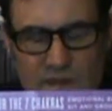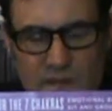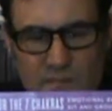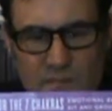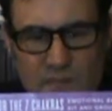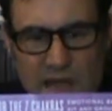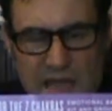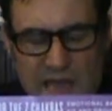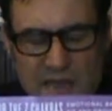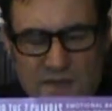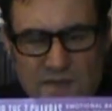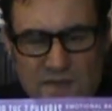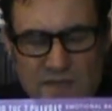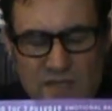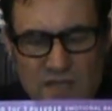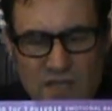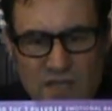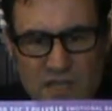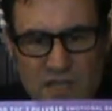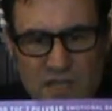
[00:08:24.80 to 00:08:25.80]
packet that
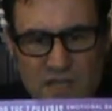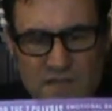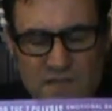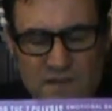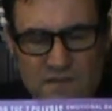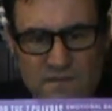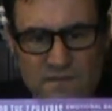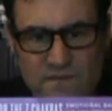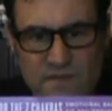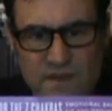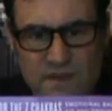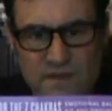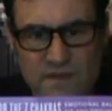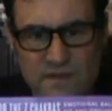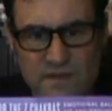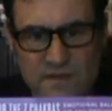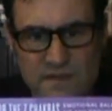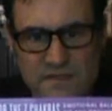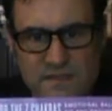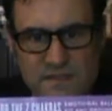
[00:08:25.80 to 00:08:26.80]
you can get.
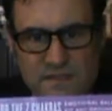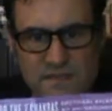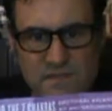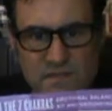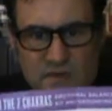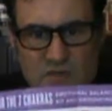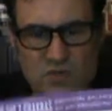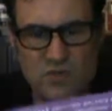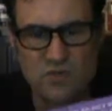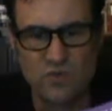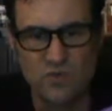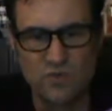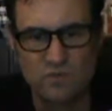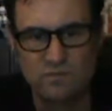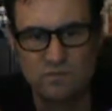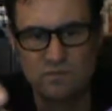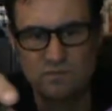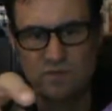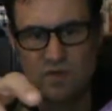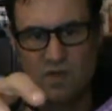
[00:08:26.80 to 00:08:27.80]
There's a special
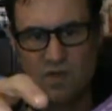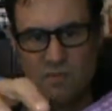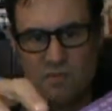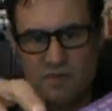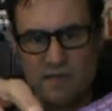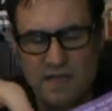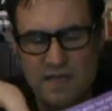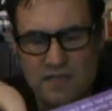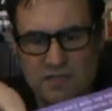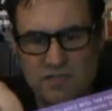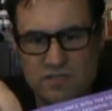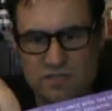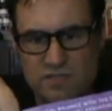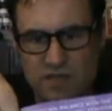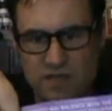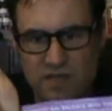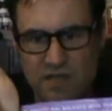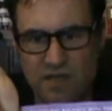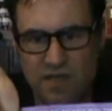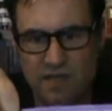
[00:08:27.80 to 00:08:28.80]
combination you
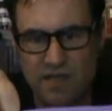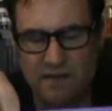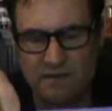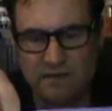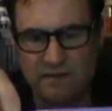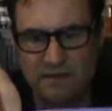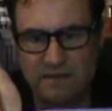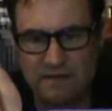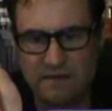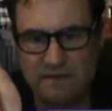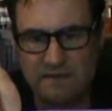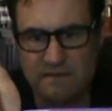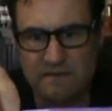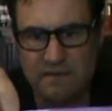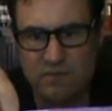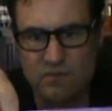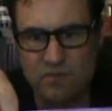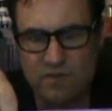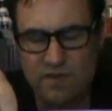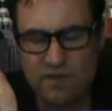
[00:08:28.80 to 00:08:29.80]
can get
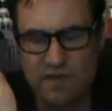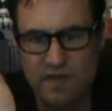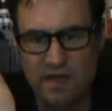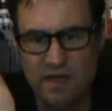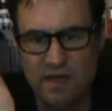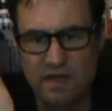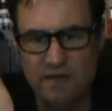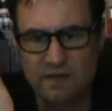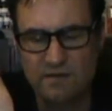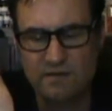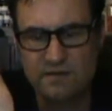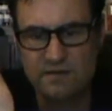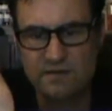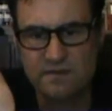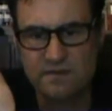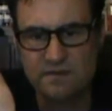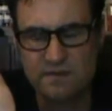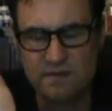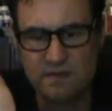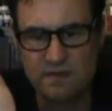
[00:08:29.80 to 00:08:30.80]
with
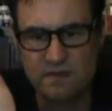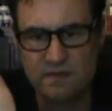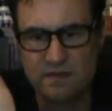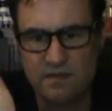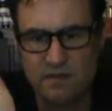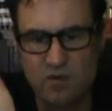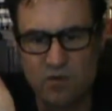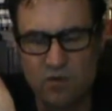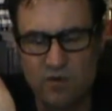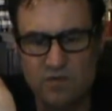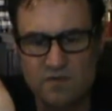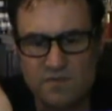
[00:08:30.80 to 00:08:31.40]
oil